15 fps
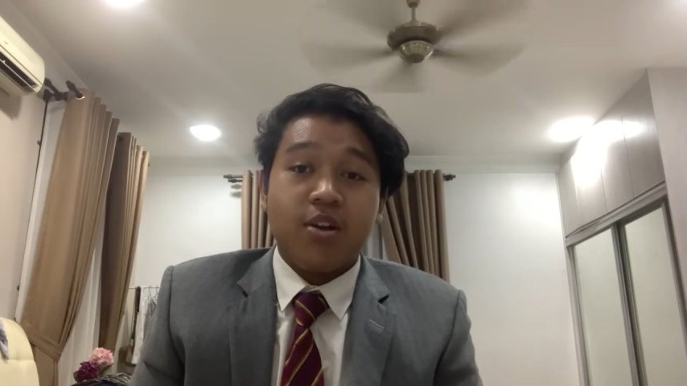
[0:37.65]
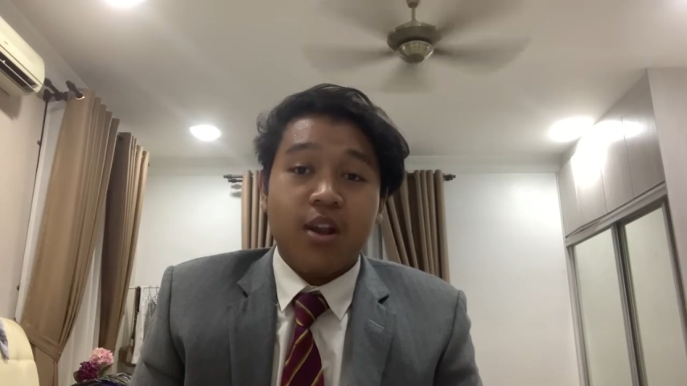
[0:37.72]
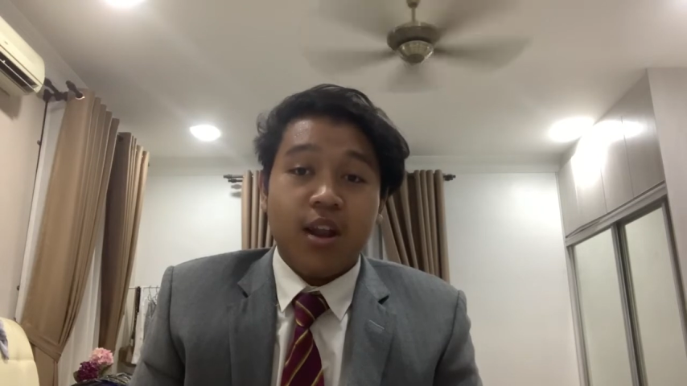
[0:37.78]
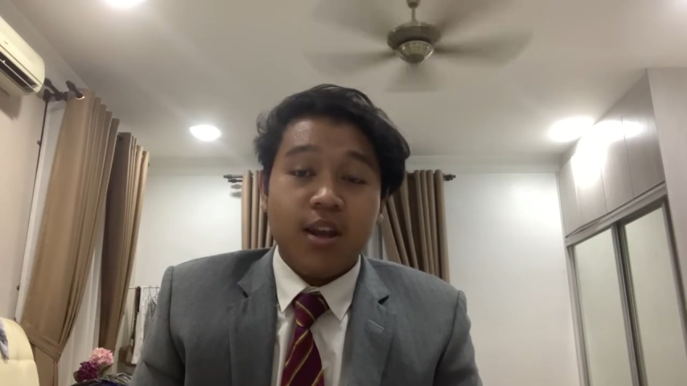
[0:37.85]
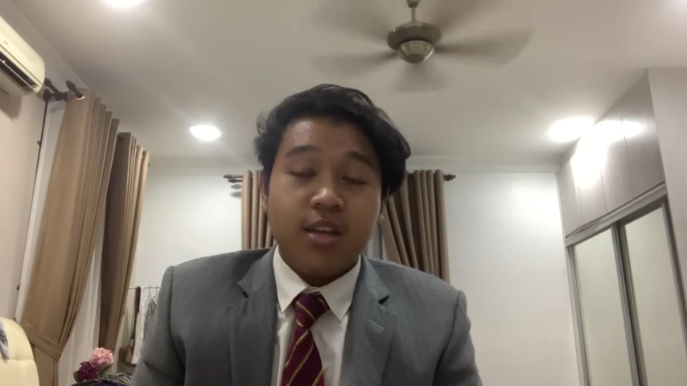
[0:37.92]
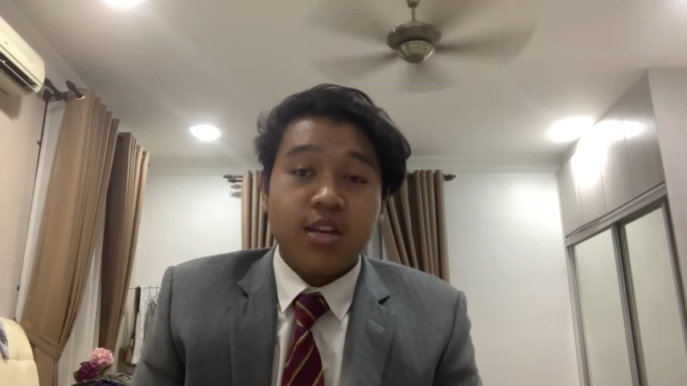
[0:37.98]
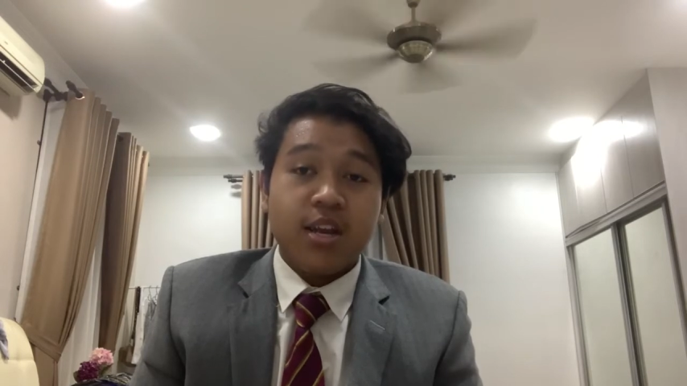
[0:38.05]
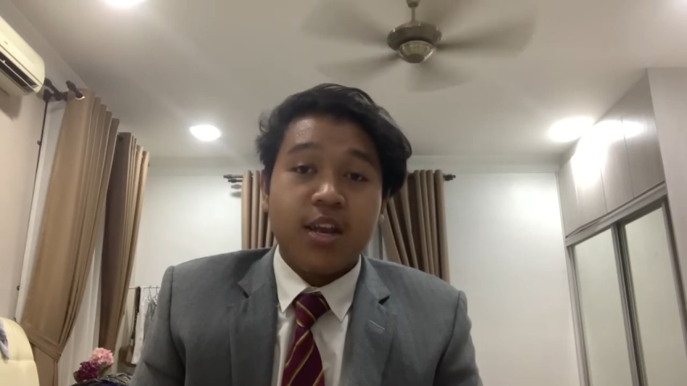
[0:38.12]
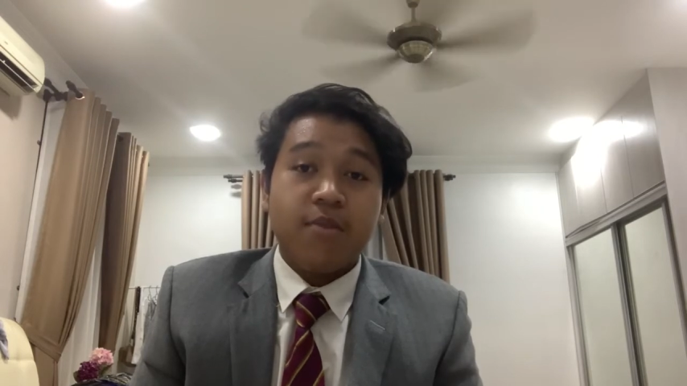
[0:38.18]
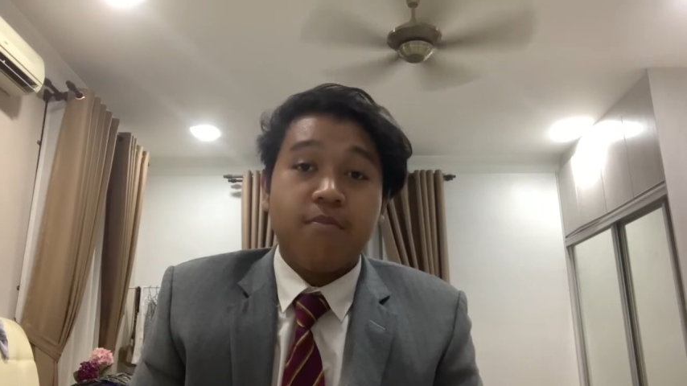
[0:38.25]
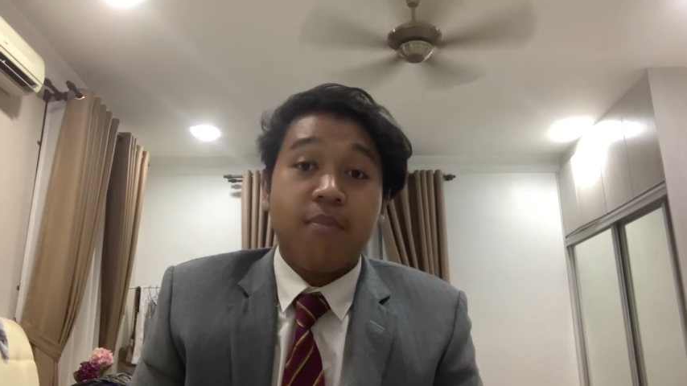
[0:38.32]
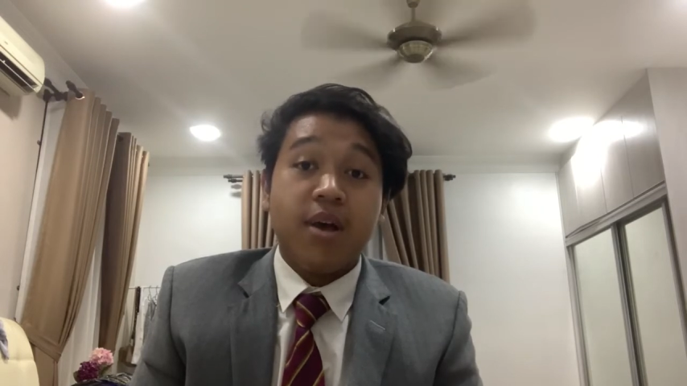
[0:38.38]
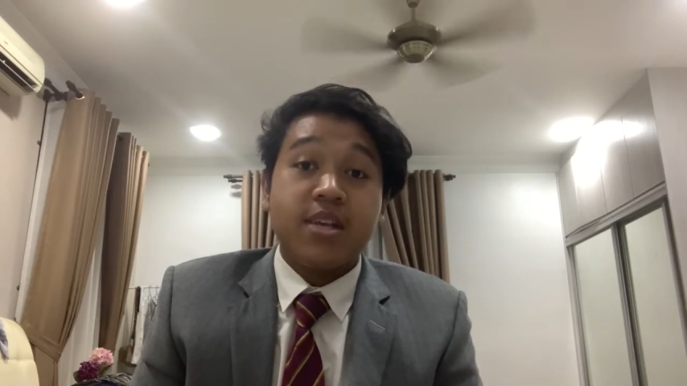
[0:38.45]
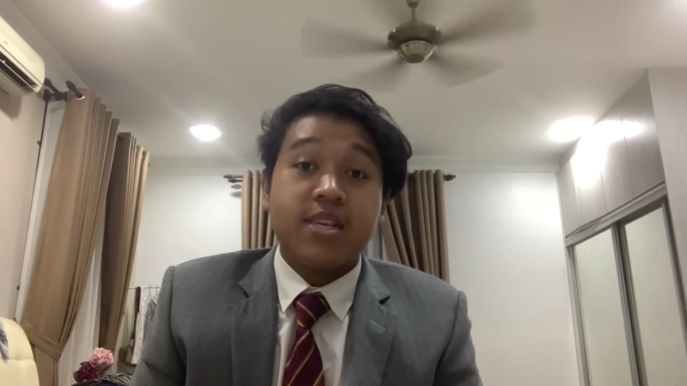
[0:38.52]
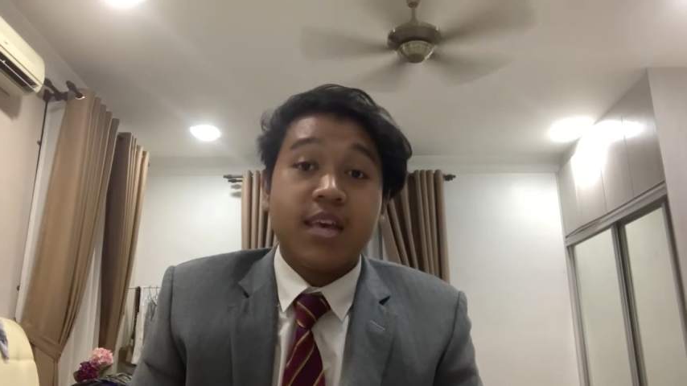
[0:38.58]
college
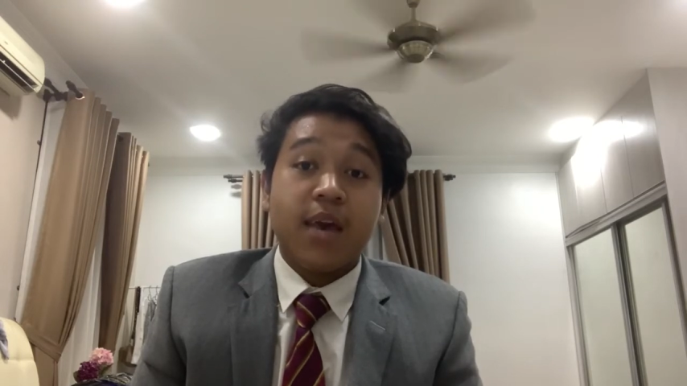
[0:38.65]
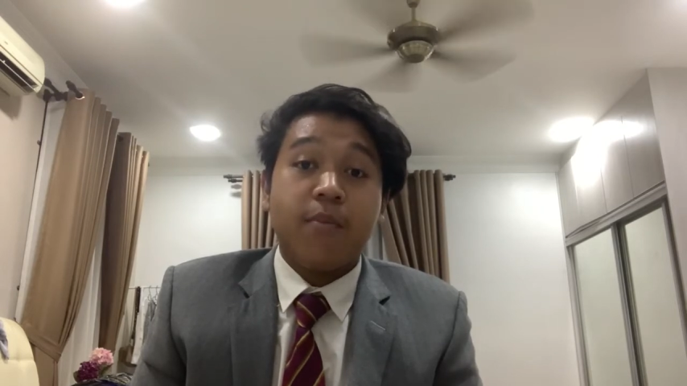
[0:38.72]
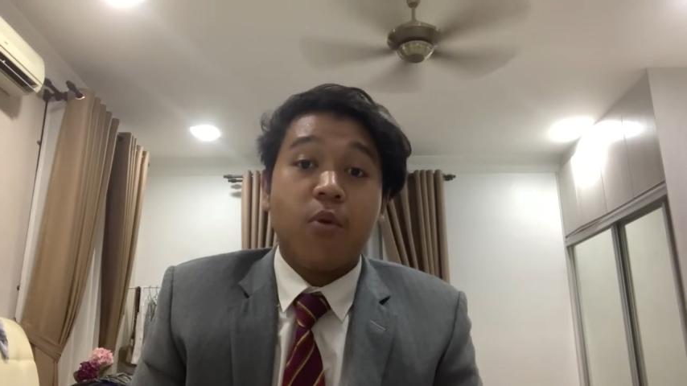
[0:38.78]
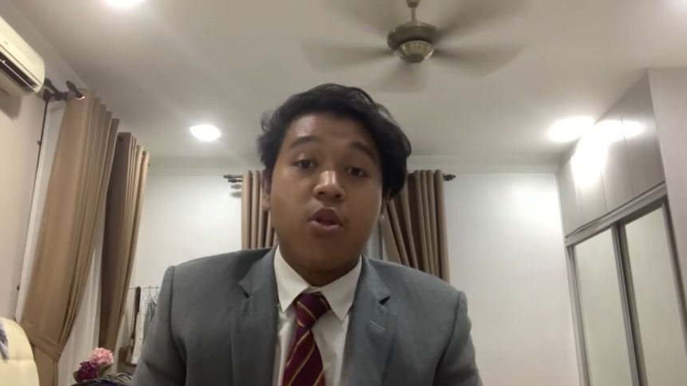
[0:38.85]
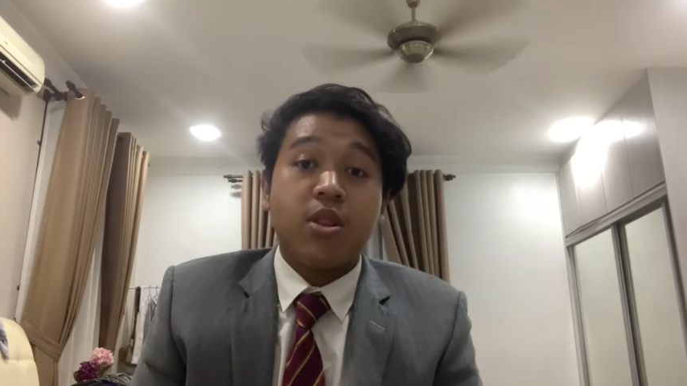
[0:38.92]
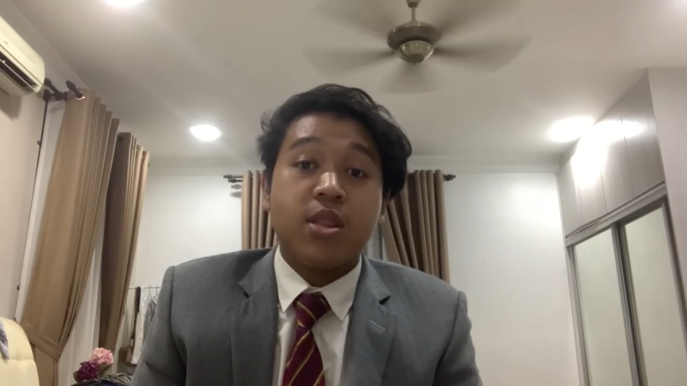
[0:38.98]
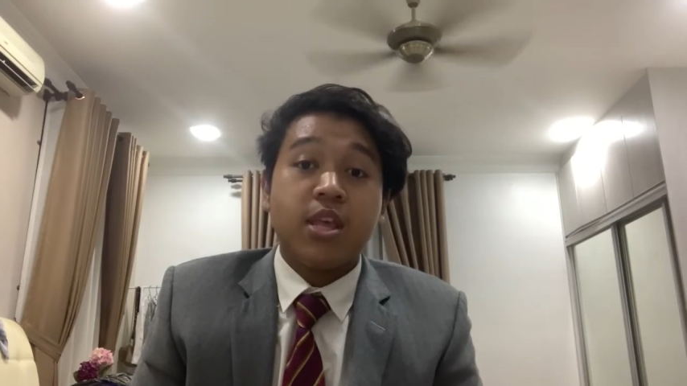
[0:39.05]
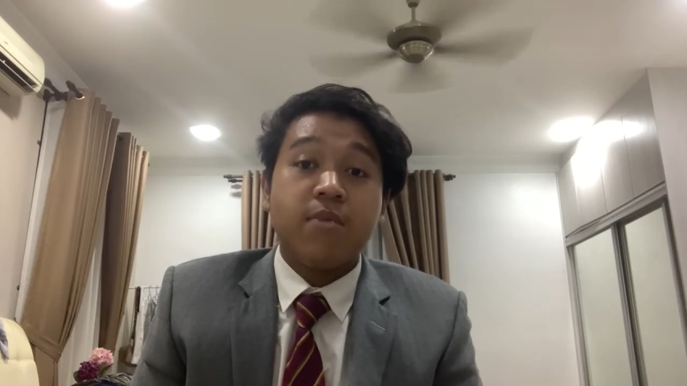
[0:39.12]
in basketball